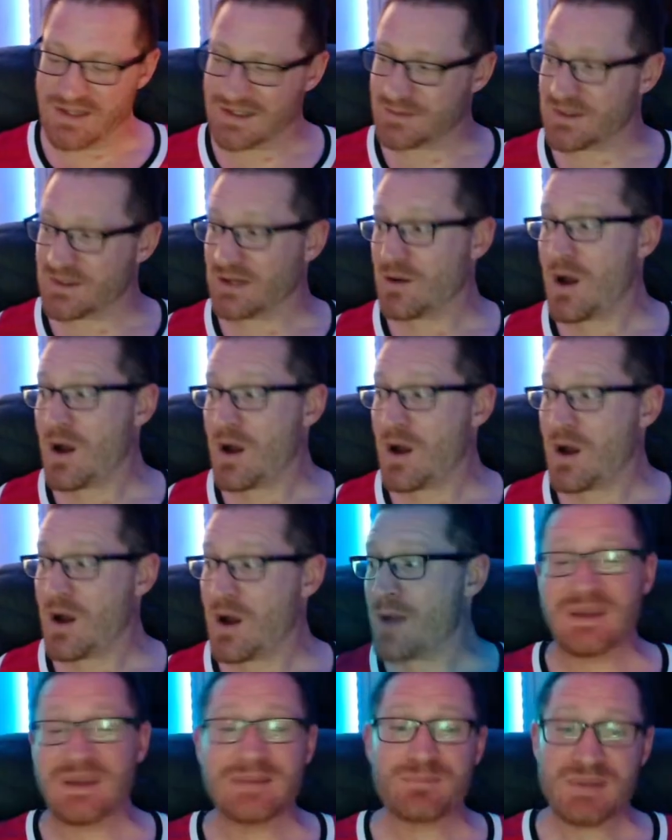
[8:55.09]
And I'm like, "Well, I'm
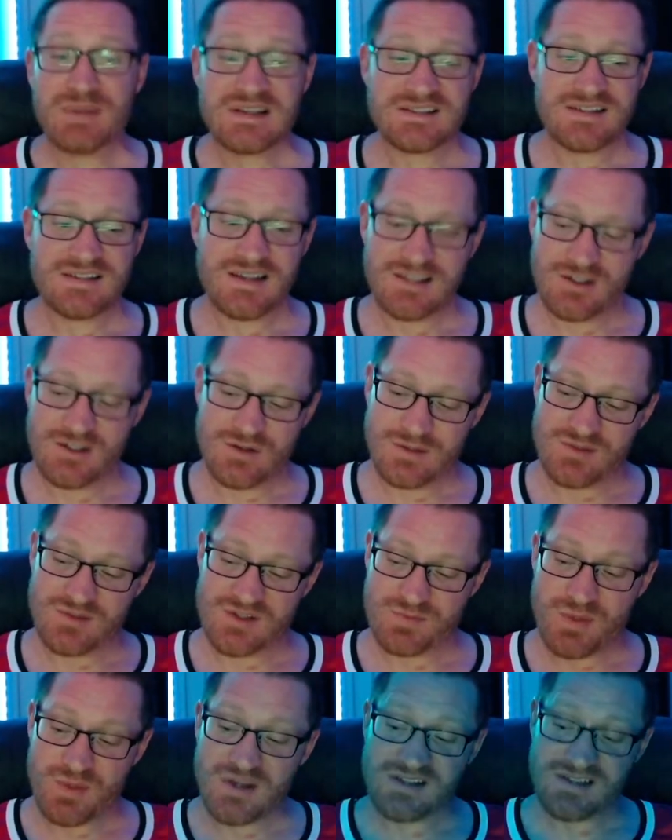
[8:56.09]
not being pissy at you. I'm
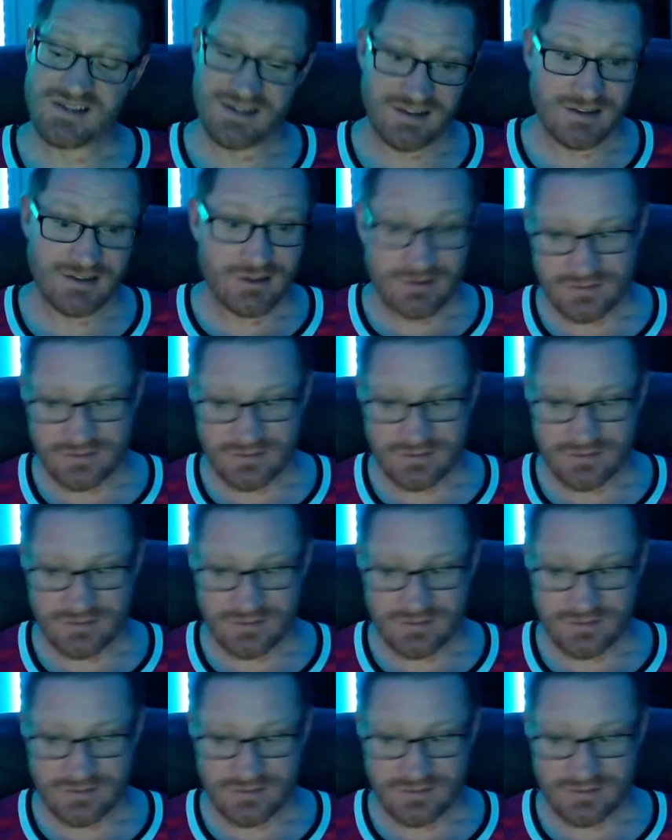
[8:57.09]
just pissy,